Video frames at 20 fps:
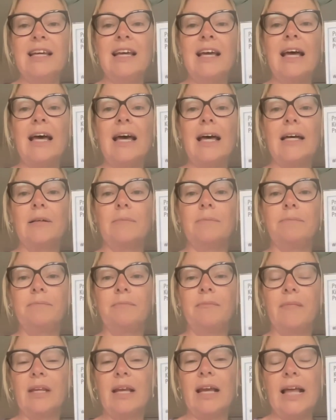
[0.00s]

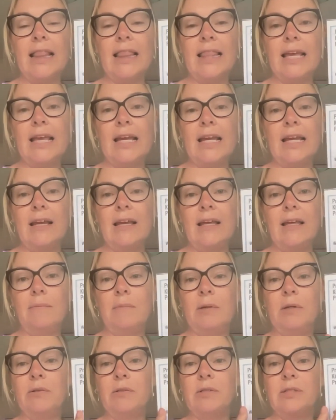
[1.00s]
And then
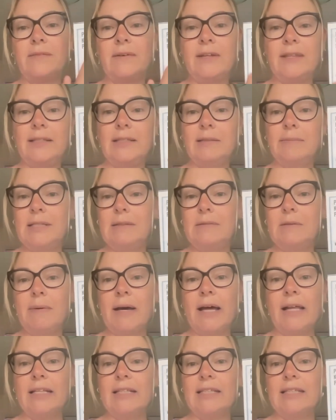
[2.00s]
because everything's meant to be
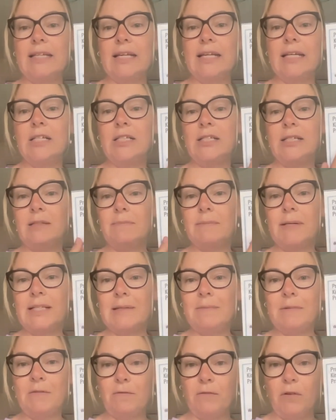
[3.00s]
balanced and energy is meant
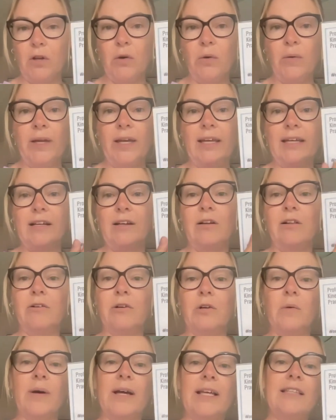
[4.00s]
to be flowing in a
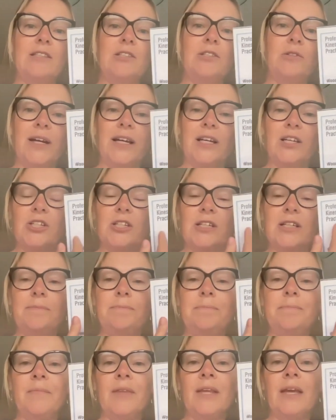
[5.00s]
clockwise
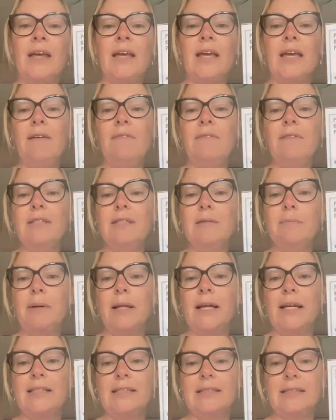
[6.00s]
direction, if there's a
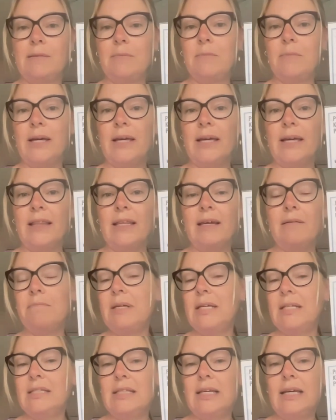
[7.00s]
plus somewhere, that
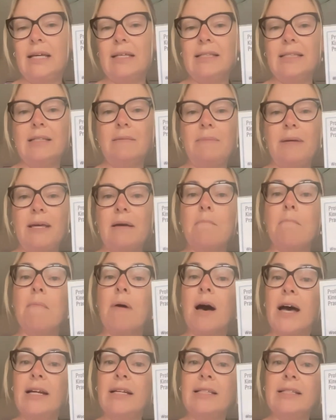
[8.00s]
means there has to be a
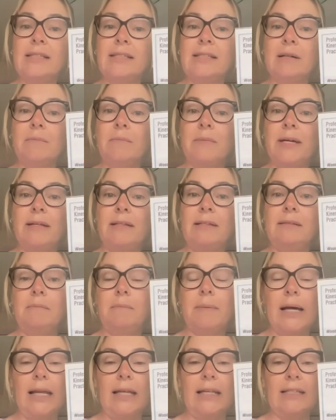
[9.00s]
minus somewhere to
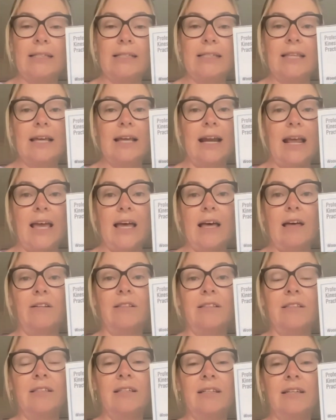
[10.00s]
balance that
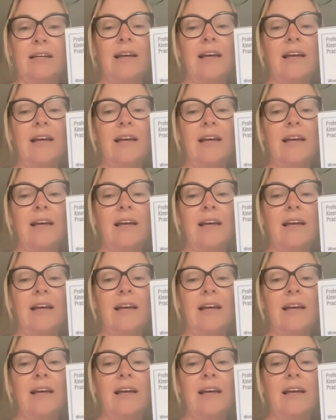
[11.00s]
out.